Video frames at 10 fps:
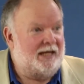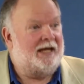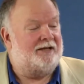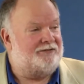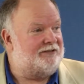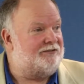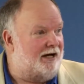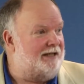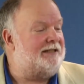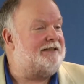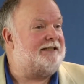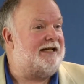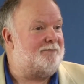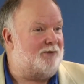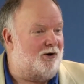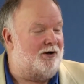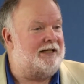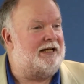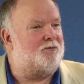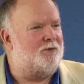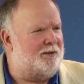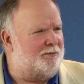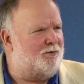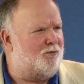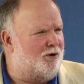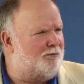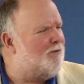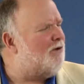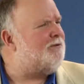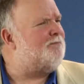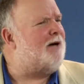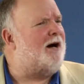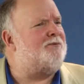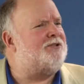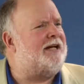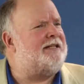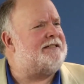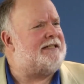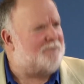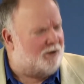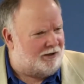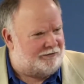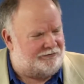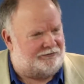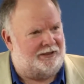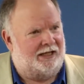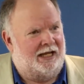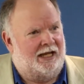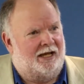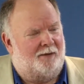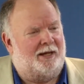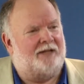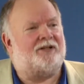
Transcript: It's exciting to take part in a winnable war. We wrote to Bob Jane T-Marts about his